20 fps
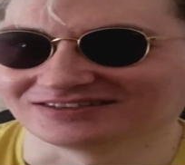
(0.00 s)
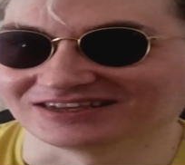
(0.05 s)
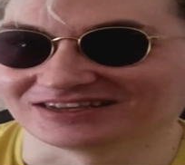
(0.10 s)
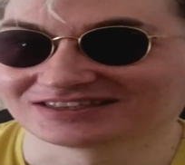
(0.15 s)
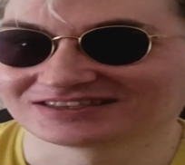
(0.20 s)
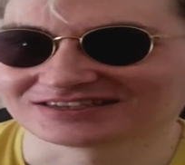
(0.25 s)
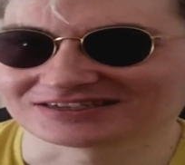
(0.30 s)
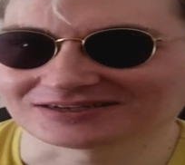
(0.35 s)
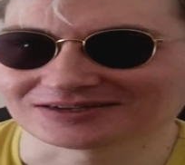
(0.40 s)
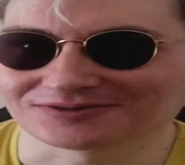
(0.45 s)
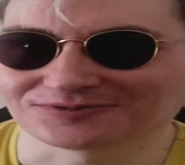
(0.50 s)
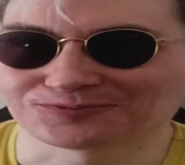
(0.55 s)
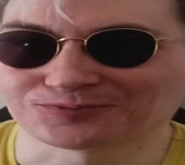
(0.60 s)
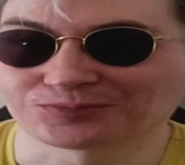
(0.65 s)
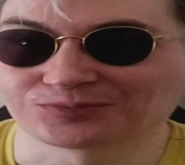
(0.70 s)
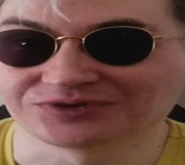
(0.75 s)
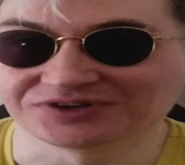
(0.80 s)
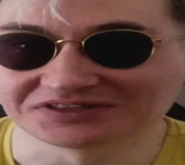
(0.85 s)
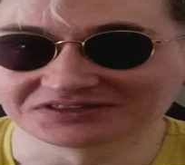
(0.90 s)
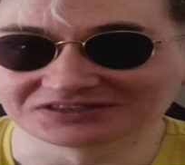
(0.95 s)
That's a
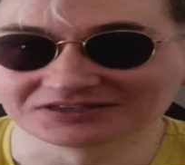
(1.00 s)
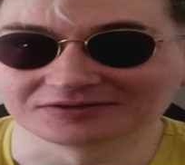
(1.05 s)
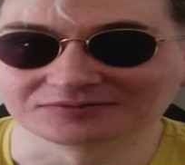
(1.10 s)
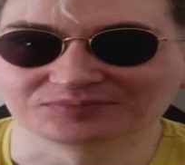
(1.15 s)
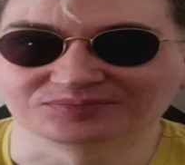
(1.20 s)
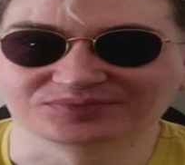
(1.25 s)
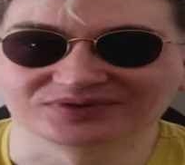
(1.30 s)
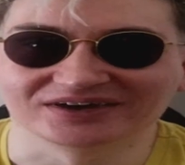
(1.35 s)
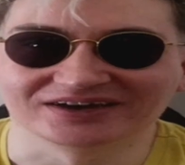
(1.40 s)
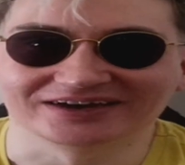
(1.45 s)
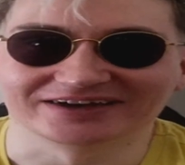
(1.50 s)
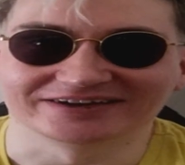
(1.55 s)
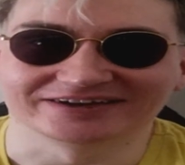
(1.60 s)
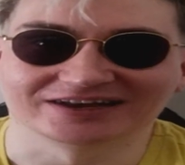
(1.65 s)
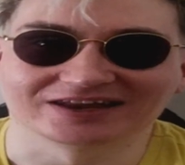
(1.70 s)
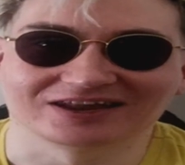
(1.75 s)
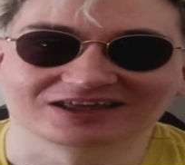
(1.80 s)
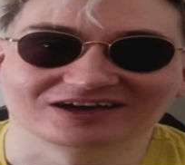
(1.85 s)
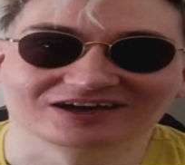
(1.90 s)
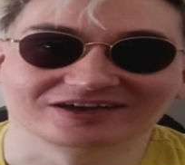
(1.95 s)
pretty
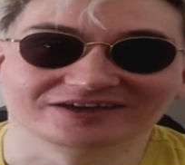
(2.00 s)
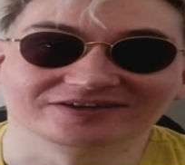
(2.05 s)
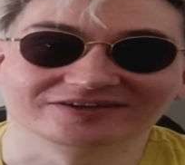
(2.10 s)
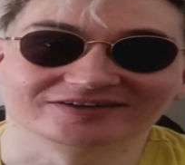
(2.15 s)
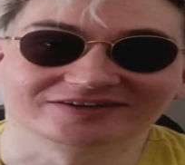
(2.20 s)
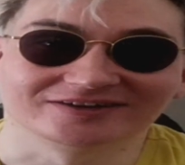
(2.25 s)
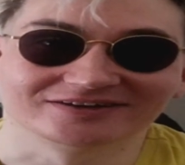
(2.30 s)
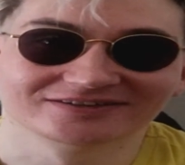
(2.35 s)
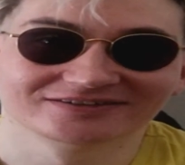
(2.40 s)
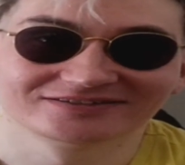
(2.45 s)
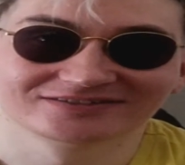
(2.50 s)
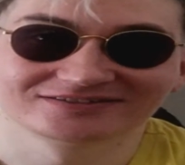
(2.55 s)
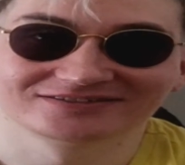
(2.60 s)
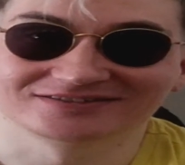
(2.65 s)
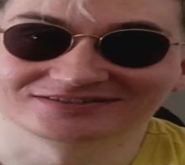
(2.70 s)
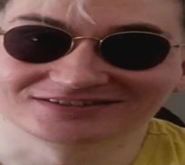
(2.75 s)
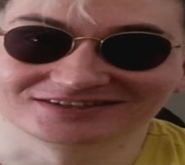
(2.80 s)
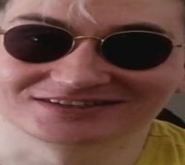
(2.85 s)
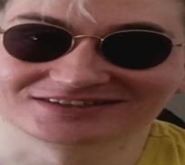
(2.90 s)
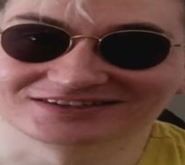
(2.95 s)
bad liar.
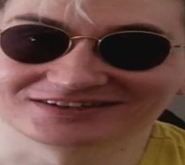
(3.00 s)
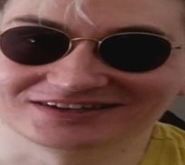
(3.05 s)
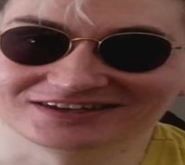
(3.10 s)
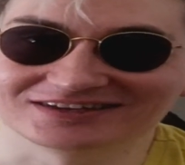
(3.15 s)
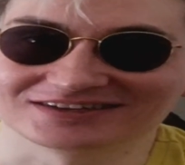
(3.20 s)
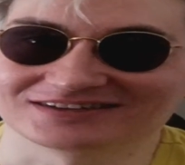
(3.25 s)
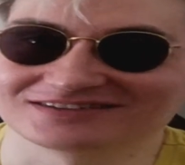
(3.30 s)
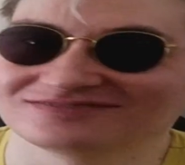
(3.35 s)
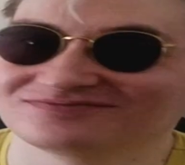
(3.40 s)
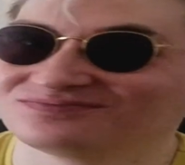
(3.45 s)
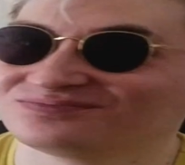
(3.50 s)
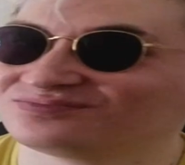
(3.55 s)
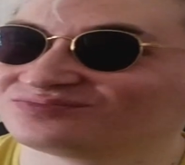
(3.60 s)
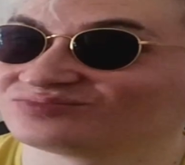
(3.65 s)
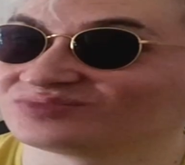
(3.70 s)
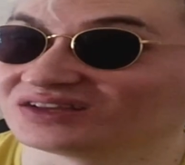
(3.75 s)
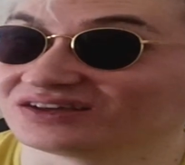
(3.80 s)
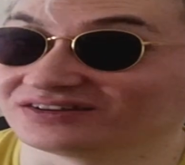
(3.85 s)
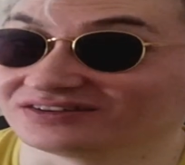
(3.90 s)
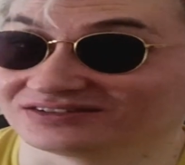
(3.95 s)
That's like,
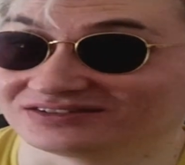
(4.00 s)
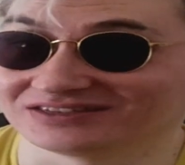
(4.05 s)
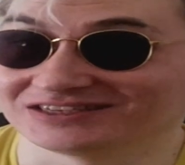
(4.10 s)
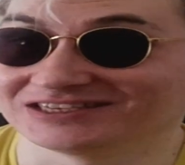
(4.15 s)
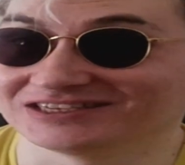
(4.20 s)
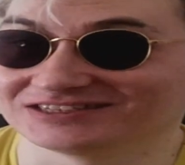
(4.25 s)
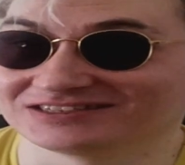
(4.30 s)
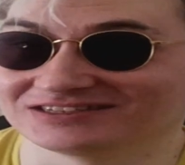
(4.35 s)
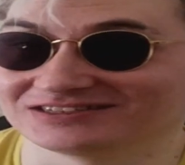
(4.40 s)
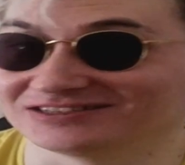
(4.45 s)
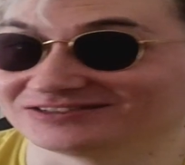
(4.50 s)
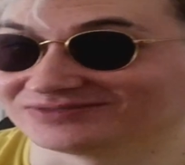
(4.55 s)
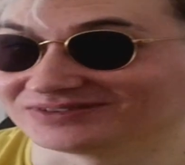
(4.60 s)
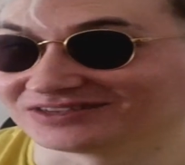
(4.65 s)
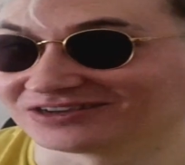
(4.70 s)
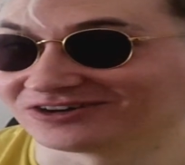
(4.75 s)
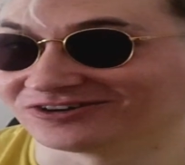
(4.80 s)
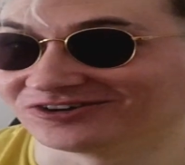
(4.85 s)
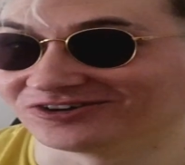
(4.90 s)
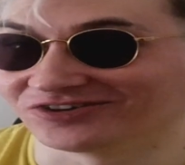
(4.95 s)
and now he's
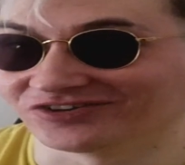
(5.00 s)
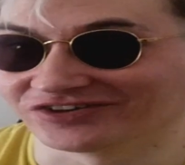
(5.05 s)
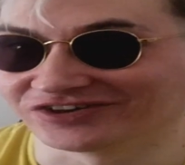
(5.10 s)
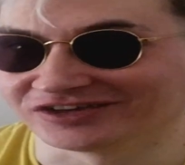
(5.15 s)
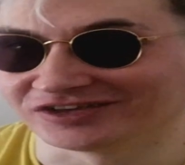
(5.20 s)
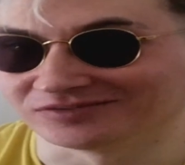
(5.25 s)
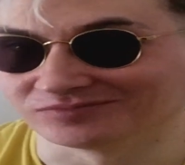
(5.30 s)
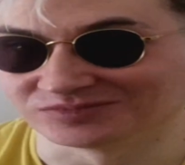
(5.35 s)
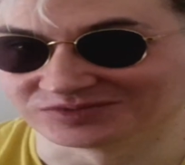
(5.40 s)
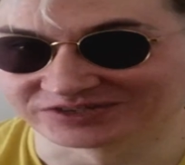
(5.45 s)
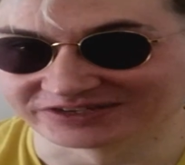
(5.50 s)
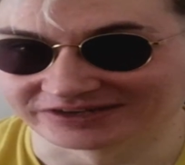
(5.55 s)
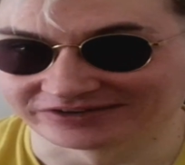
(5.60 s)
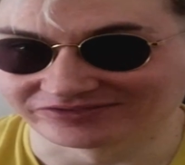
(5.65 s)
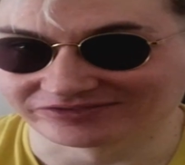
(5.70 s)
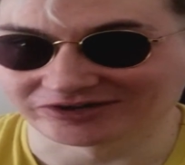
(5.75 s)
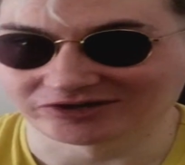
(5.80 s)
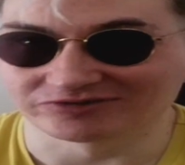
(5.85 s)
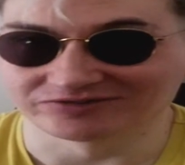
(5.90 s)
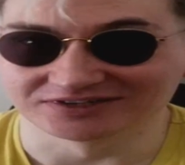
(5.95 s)
even calling
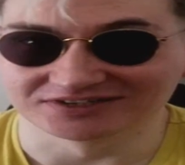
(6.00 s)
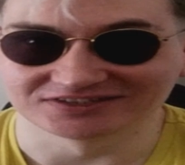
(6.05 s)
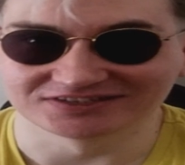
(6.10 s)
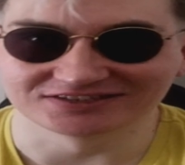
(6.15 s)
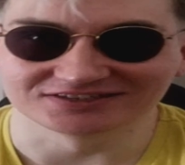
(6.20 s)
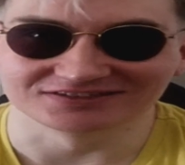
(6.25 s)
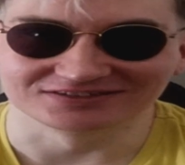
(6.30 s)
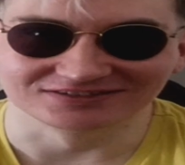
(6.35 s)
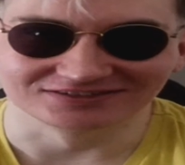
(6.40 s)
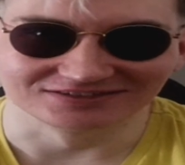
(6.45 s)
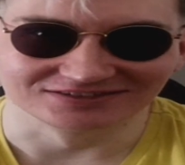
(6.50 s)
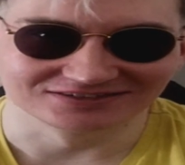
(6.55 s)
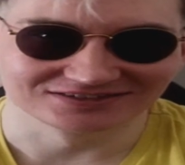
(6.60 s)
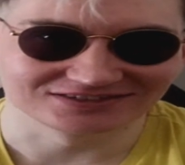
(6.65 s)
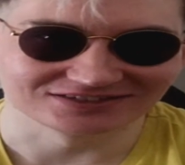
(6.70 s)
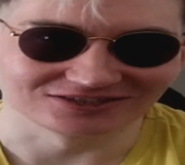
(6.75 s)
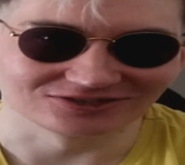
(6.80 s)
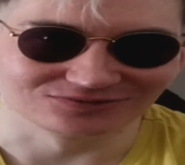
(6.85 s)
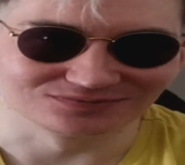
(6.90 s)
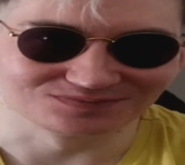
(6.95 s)
himself Christian,
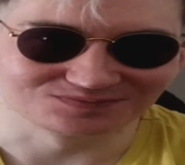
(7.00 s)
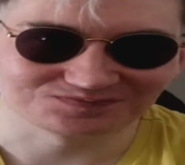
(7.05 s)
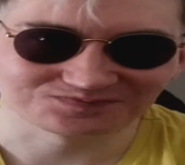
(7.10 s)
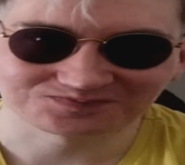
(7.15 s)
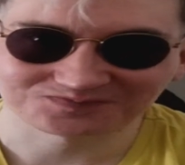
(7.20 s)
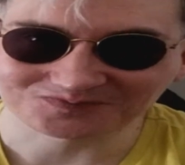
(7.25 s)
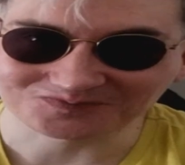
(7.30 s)
so